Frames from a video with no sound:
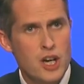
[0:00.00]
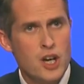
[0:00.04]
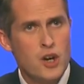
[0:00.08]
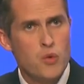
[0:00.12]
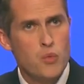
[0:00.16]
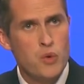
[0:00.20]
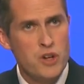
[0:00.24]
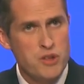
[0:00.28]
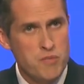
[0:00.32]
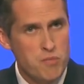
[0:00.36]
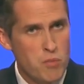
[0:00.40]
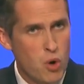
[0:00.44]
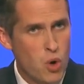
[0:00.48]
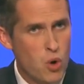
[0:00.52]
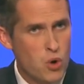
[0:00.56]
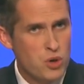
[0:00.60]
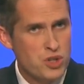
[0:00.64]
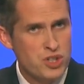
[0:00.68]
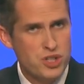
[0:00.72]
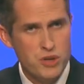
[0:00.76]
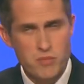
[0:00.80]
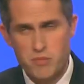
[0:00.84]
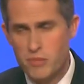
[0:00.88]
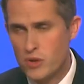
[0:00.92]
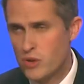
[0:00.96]
with more
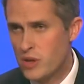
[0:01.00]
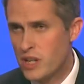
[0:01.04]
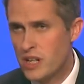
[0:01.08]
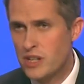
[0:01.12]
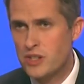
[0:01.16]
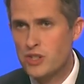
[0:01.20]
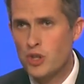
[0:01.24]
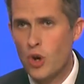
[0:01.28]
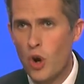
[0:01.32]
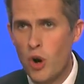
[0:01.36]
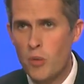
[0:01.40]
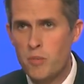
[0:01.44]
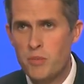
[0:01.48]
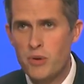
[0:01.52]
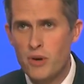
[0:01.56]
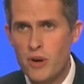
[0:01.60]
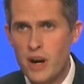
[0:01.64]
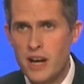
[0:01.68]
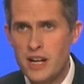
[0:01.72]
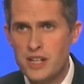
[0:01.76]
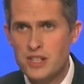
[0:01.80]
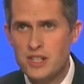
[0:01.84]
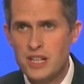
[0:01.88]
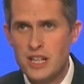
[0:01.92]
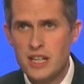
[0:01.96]
submarines
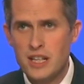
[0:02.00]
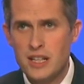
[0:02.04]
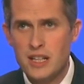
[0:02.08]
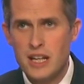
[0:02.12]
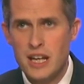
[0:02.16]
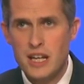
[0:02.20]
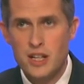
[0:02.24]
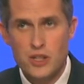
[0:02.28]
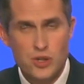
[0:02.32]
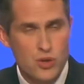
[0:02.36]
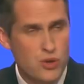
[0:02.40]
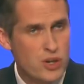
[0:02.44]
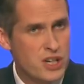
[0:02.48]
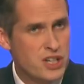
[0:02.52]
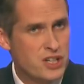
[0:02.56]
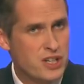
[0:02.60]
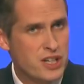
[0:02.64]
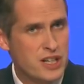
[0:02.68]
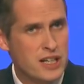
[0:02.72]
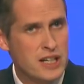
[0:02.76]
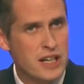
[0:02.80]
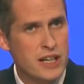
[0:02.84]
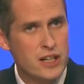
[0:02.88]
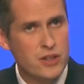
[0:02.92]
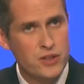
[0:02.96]
operating
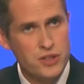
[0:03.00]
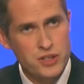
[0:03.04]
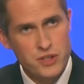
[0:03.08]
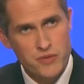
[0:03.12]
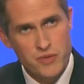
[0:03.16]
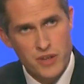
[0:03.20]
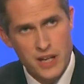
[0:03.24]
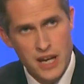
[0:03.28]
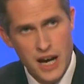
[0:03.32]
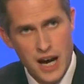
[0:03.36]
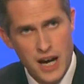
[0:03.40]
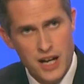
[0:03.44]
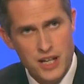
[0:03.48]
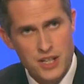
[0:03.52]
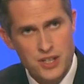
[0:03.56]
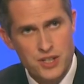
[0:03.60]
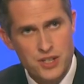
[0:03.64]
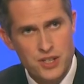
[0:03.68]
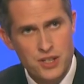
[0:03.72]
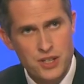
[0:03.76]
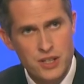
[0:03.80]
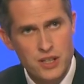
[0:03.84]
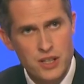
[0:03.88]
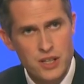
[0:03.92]
increasingly under the ice,